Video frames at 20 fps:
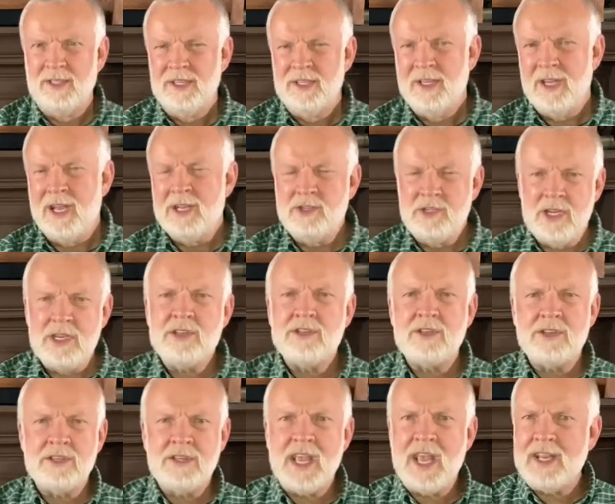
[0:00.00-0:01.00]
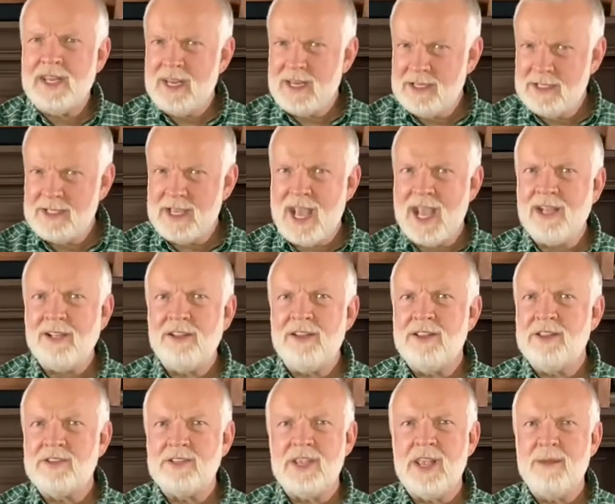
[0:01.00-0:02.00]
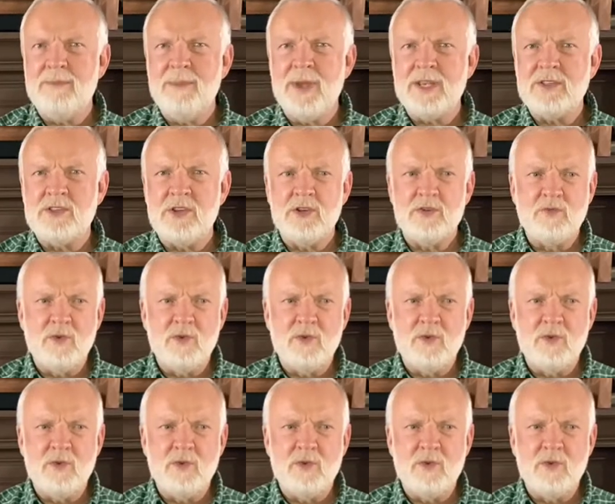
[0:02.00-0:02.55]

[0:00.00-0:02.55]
And Jesus had exactly the same message.